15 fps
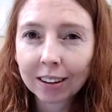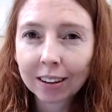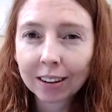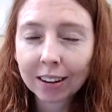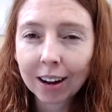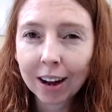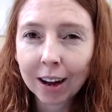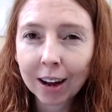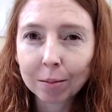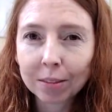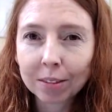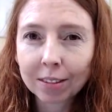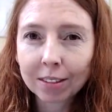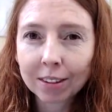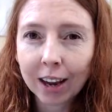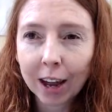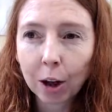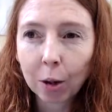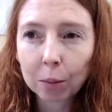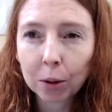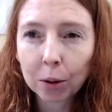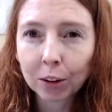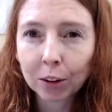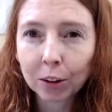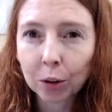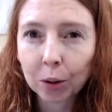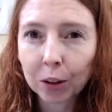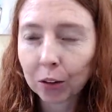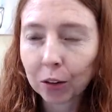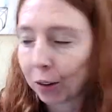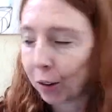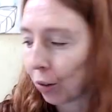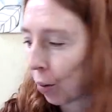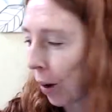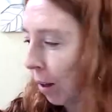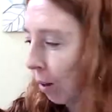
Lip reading: to help you as you're going through as well.